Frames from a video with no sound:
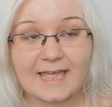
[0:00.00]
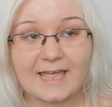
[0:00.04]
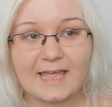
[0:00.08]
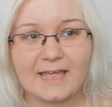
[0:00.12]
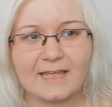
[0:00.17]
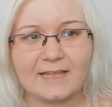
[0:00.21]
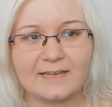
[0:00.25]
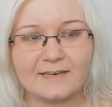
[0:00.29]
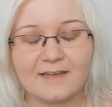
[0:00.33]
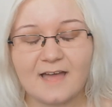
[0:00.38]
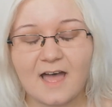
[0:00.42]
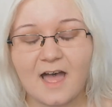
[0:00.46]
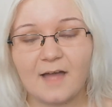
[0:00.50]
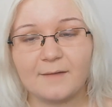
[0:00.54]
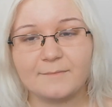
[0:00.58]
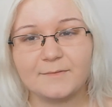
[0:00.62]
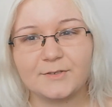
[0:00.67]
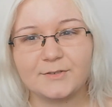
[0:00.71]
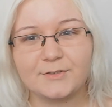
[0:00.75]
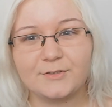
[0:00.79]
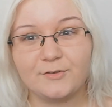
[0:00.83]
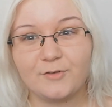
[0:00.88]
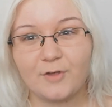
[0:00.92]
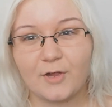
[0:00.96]
And I'm
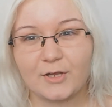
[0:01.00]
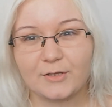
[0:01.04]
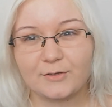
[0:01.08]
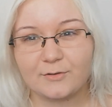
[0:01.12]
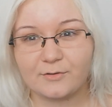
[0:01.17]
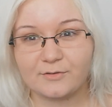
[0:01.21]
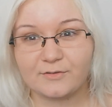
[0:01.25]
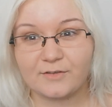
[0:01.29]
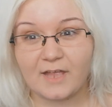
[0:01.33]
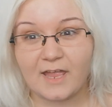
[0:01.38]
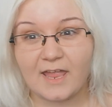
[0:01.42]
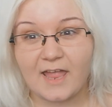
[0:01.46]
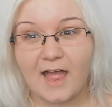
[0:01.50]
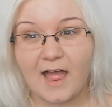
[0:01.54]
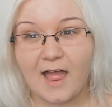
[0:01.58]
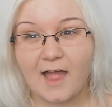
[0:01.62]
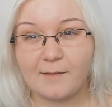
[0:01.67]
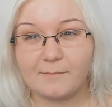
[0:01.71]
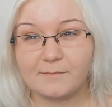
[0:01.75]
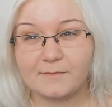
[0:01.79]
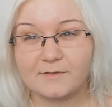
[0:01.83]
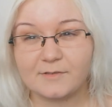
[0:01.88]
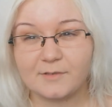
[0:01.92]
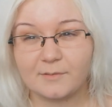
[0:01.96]
not going to say
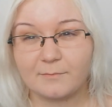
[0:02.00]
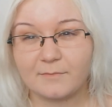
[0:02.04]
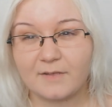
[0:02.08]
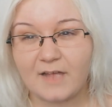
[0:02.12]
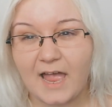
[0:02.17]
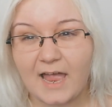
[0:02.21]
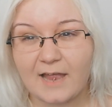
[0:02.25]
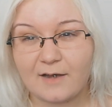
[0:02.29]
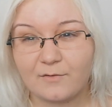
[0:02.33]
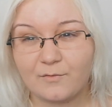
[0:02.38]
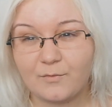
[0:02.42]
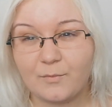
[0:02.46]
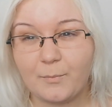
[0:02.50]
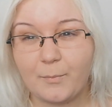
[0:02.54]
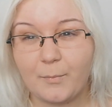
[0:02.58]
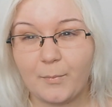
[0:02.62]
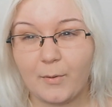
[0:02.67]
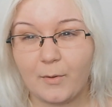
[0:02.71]
I'm some kind of